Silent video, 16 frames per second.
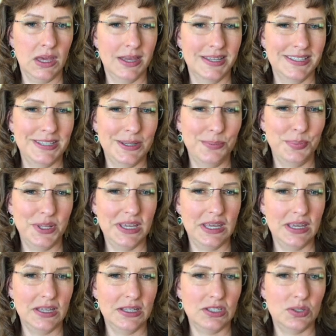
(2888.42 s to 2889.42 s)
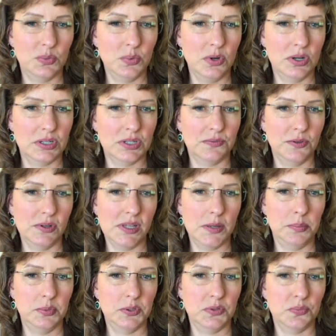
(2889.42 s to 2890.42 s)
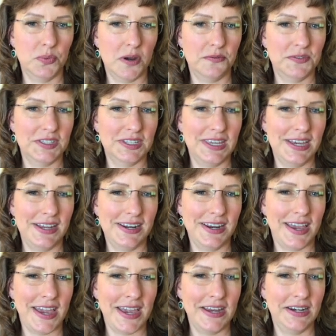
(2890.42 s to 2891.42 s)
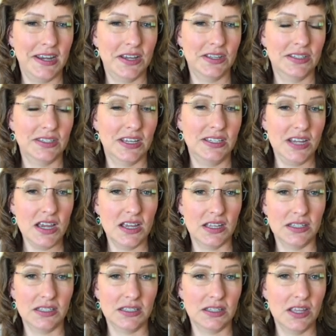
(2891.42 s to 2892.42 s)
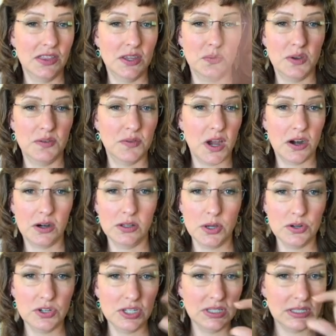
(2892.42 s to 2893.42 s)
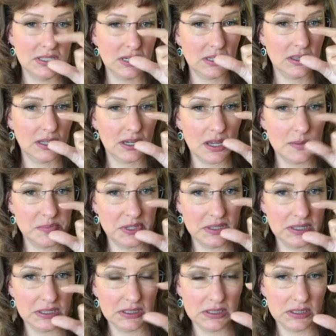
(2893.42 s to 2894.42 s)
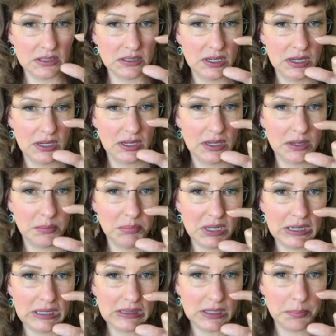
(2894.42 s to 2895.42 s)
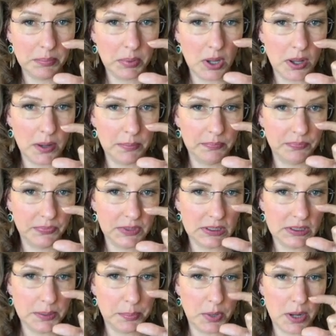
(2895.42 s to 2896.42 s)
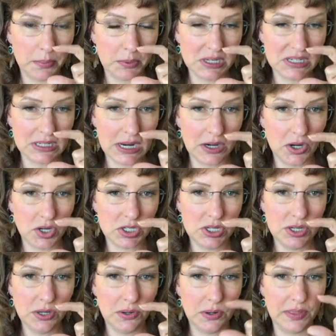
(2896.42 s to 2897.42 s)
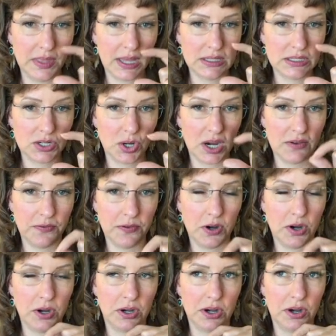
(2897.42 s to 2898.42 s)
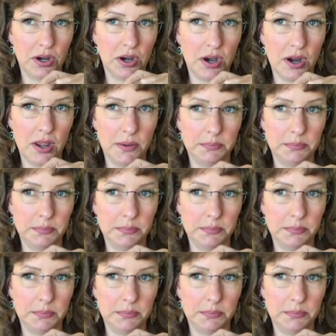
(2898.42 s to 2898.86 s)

Simply Kissed works for lips, rough skin, hangnails. It does. And then we've got our lotion stick that comes in the little mini lip balm, the lip balm container too, and that's great for your